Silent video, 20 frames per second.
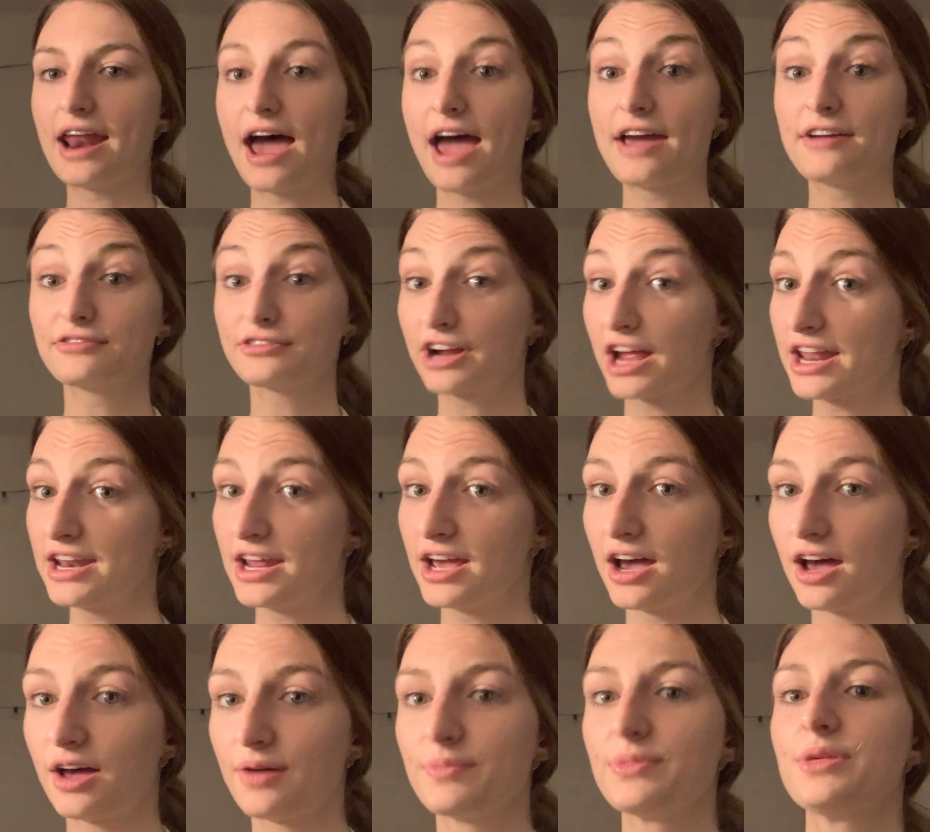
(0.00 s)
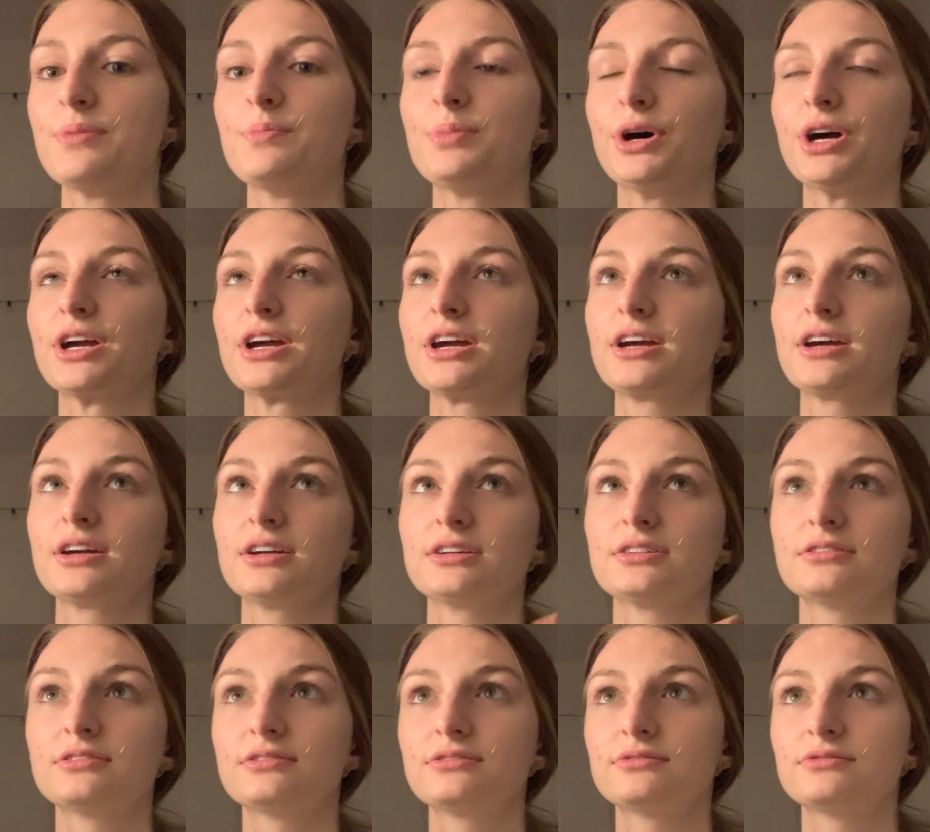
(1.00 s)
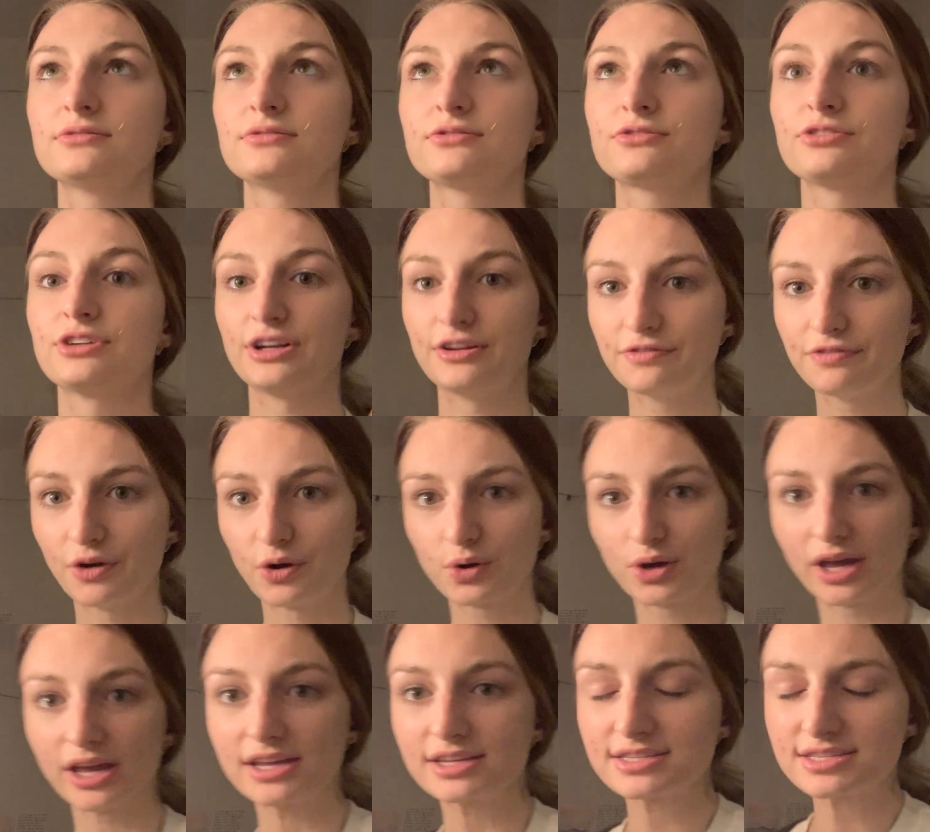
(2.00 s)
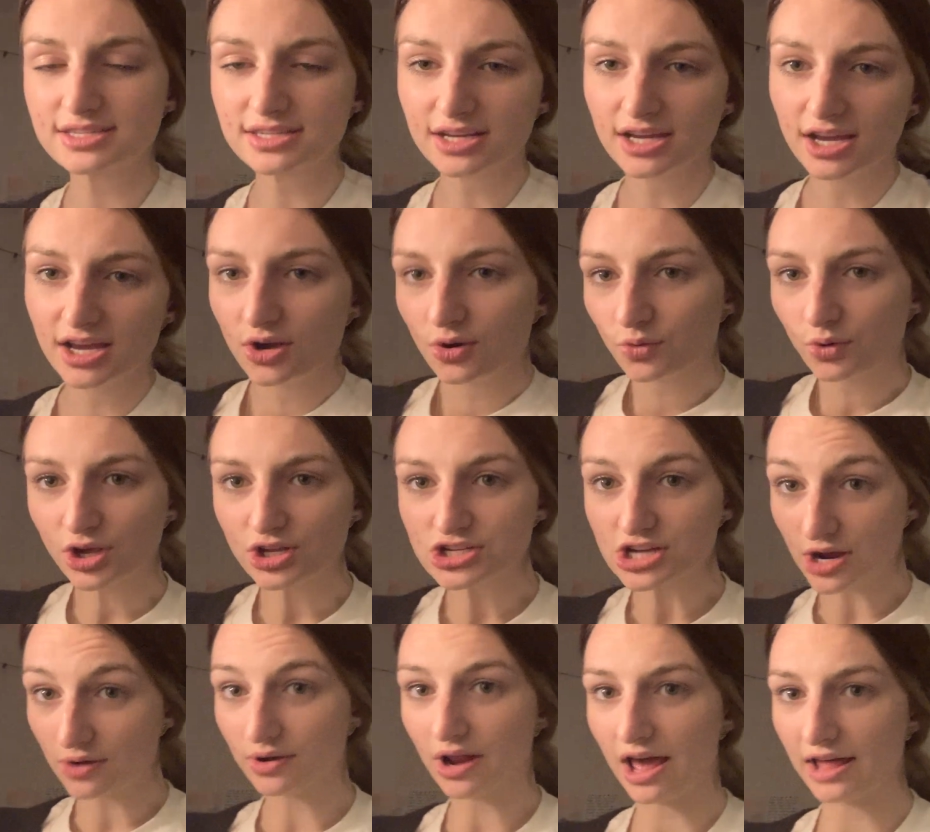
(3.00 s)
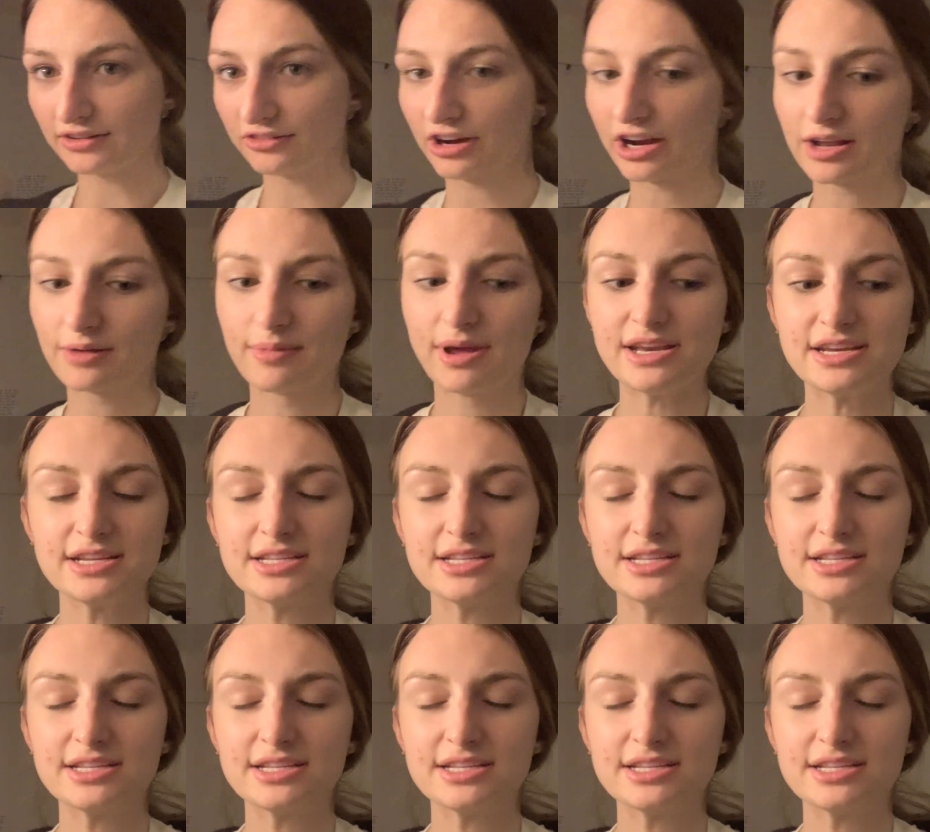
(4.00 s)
I've read the book Free to Focus, which I would highly recommend.